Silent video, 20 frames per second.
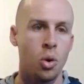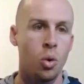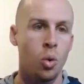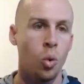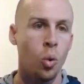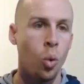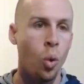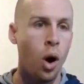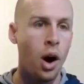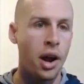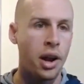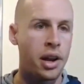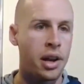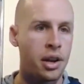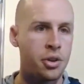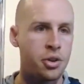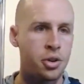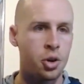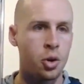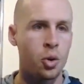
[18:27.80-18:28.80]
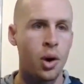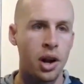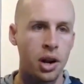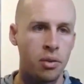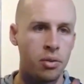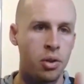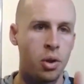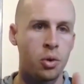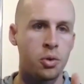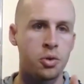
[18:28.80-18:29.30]
one issue out
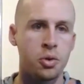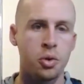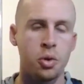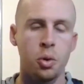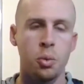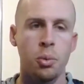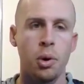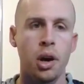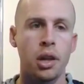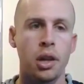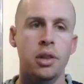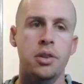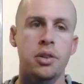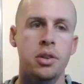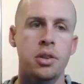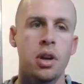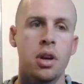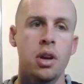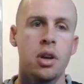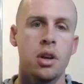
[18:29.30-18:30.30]
of those 2 months.